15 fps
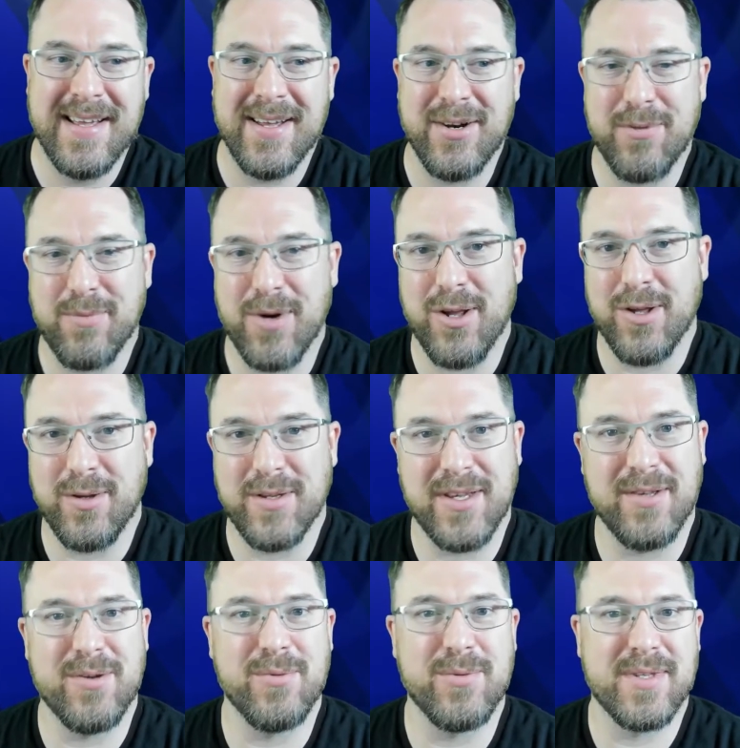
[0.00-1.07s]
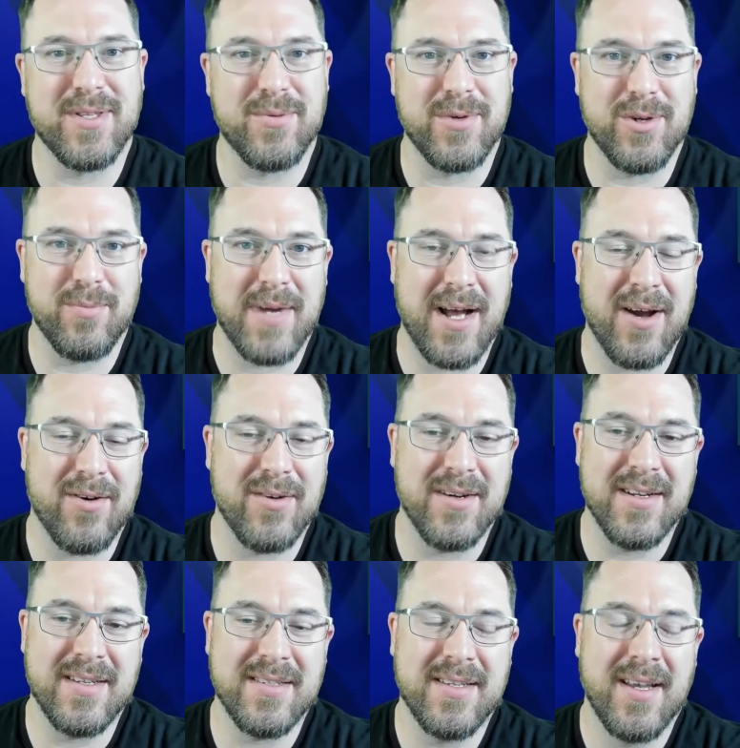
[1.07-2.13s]
It'll probably tell you what the real power
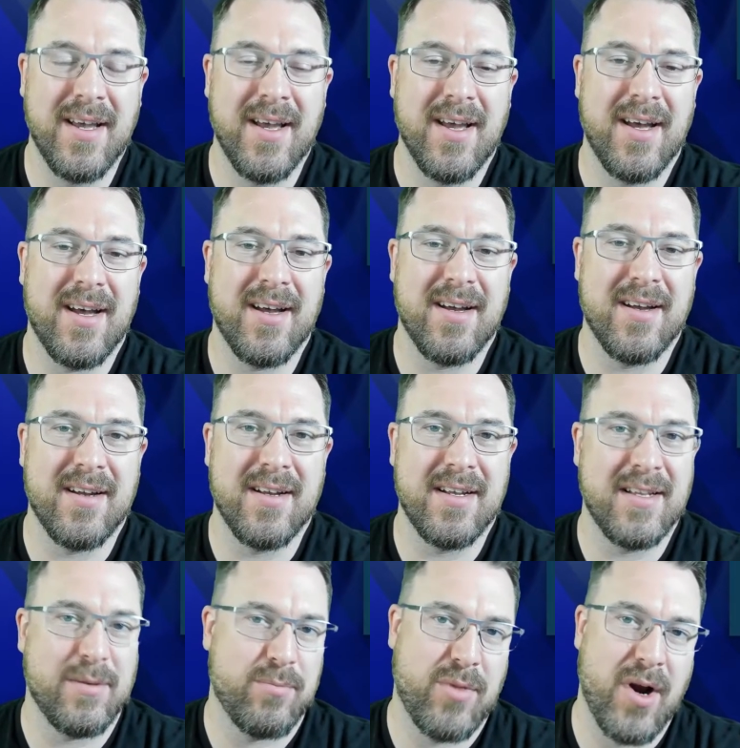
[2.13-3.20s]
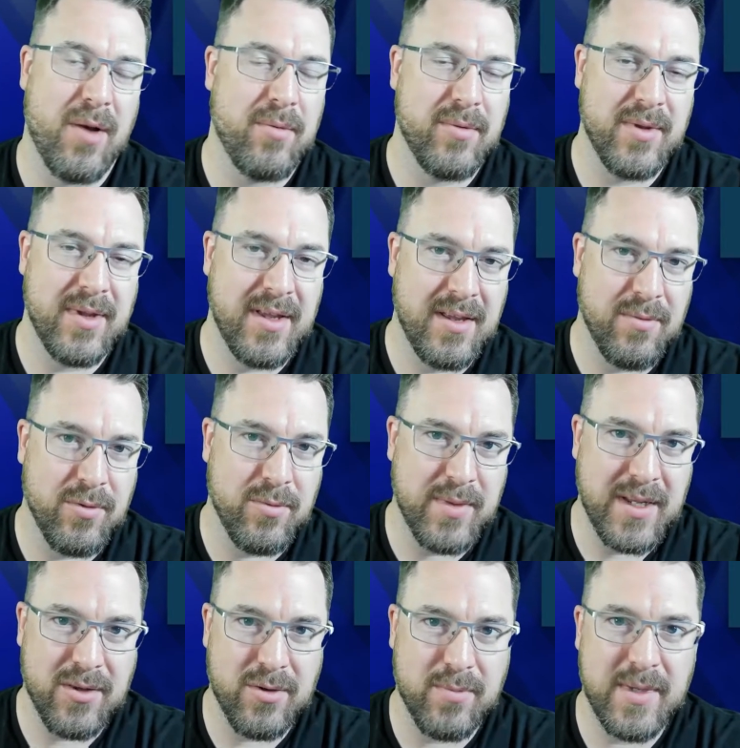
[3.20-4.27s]
is, and it probably will be
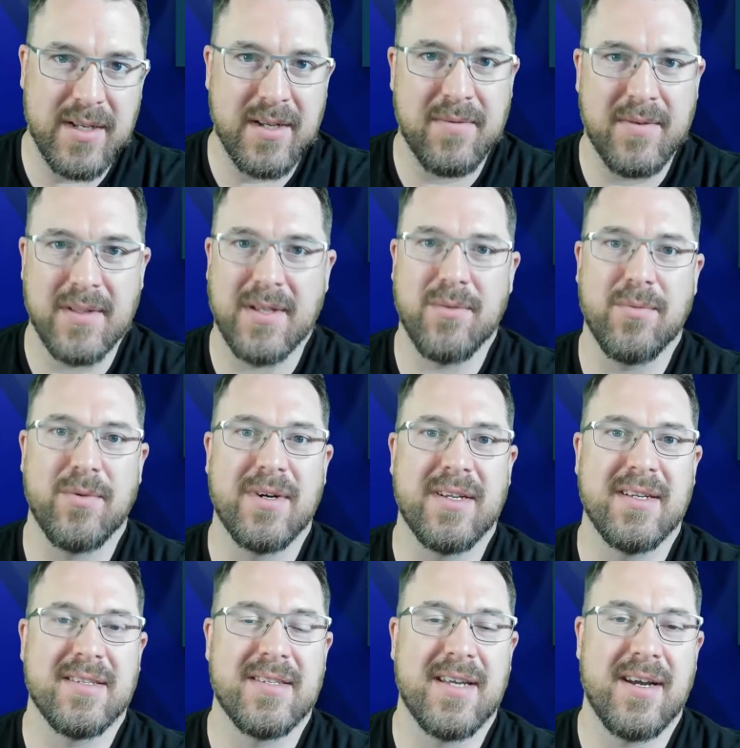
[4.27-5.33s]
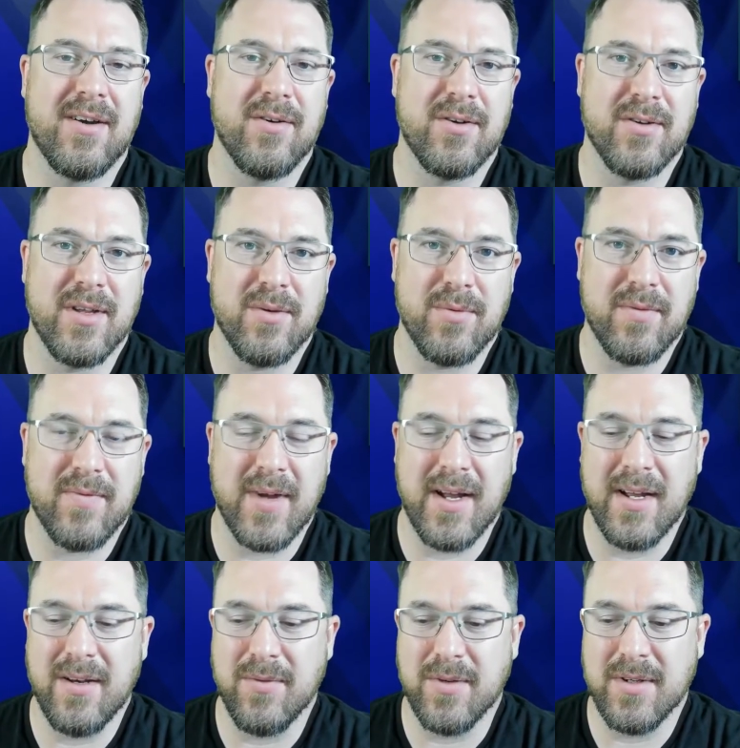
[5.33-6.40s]
a little bit different than what it is now. It'll get
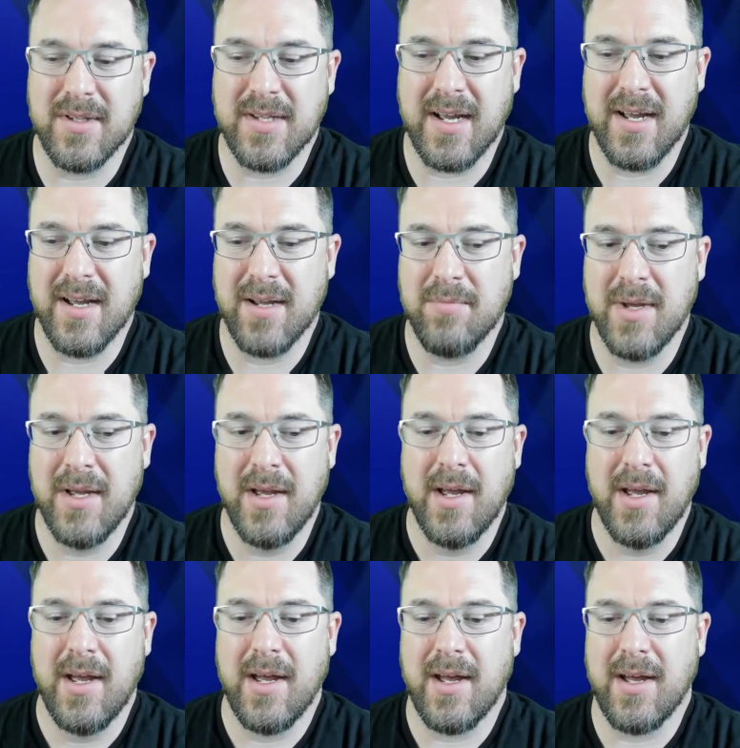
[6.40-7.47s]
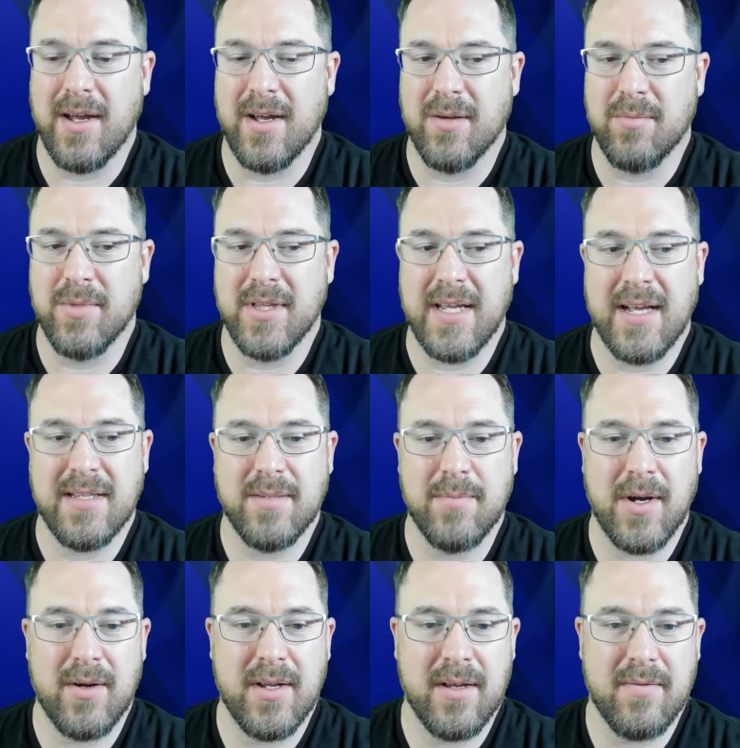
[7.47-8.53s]
refined over time, but that's
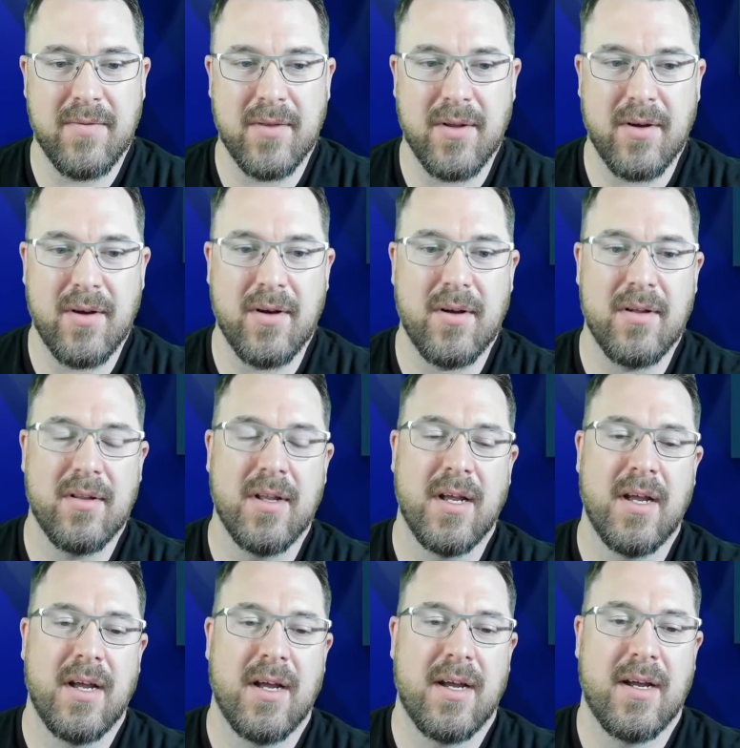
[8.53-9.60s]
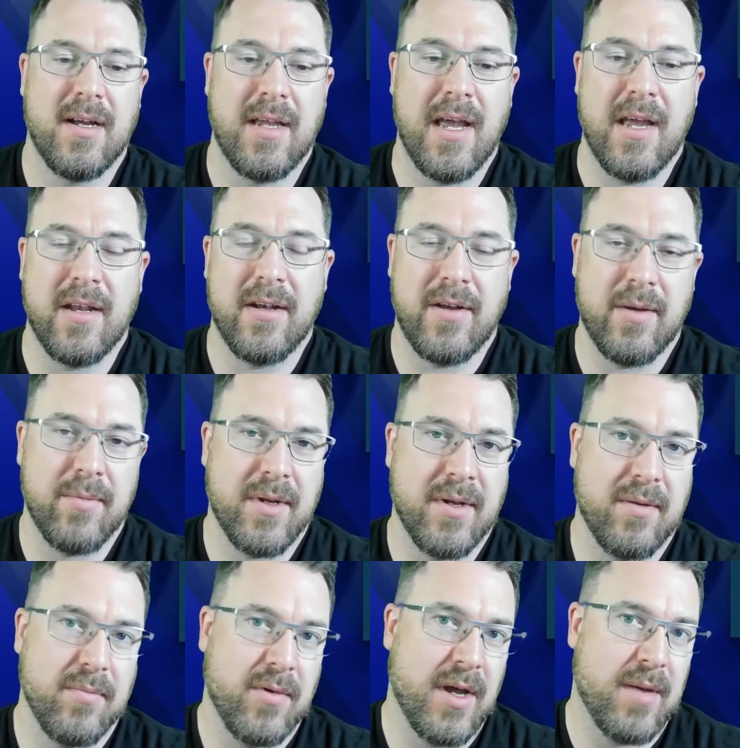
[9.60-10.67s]
about it for the haul. Again, I'm going
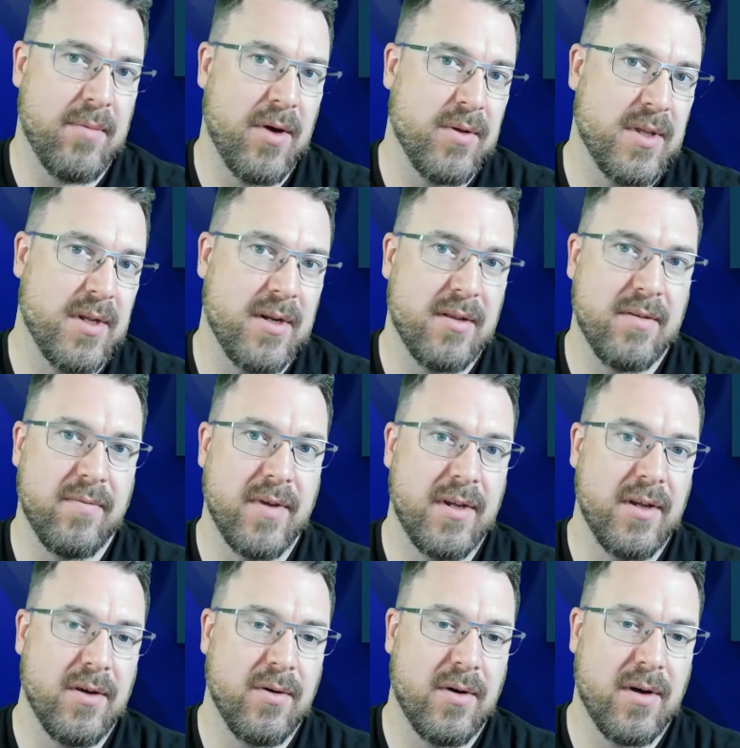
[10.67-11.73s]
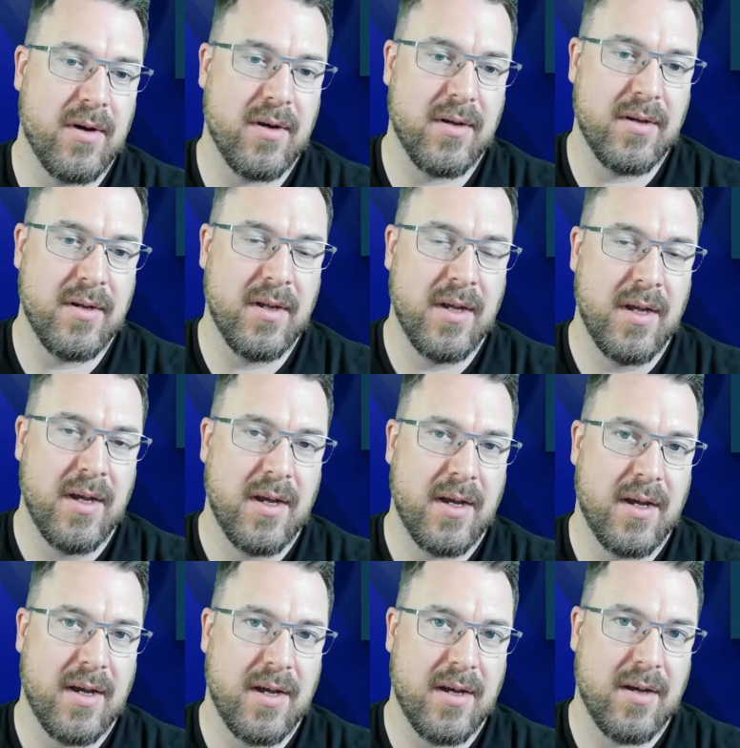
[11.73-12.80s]
to come out with another video on
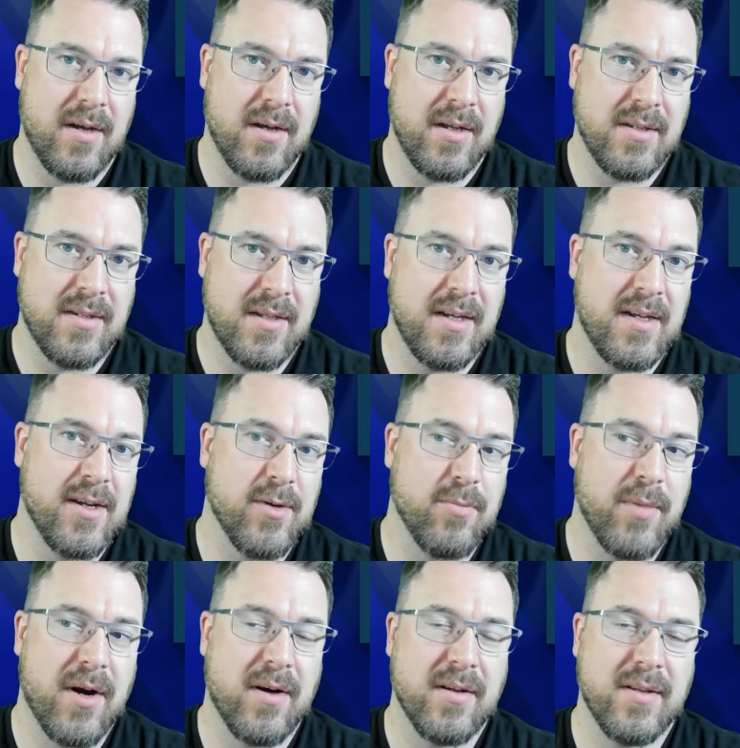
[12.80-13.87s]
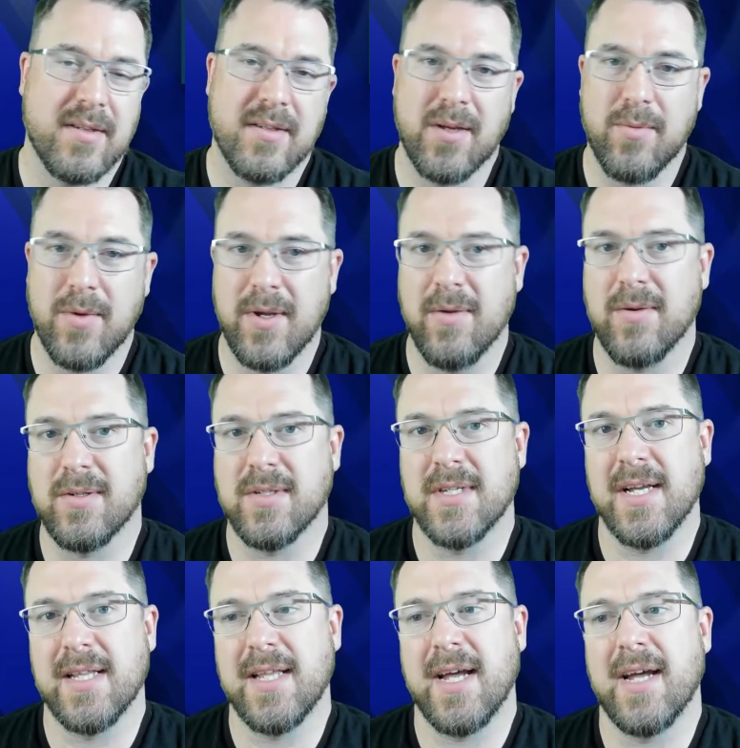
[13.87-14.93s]
ascending your parts. That way you
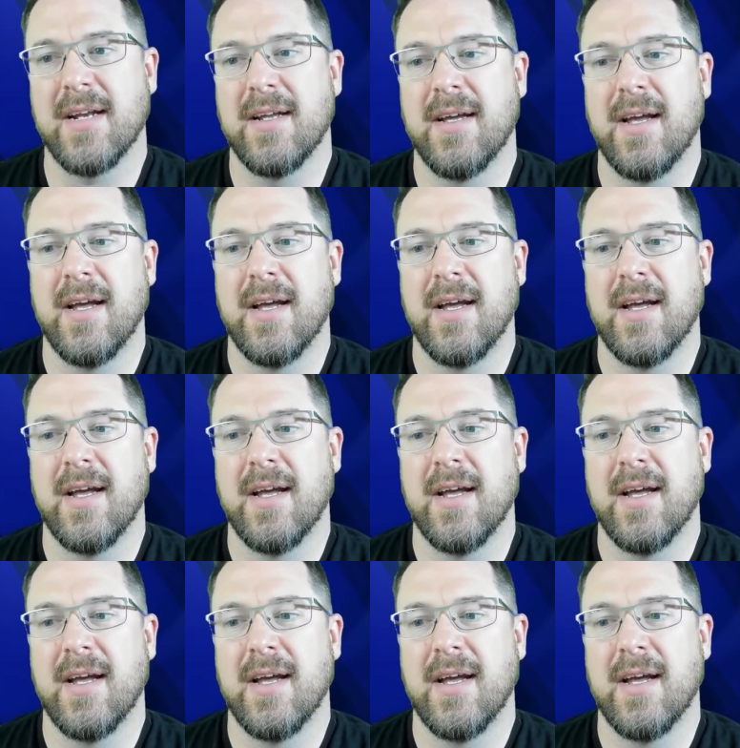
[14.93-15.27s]
understand that.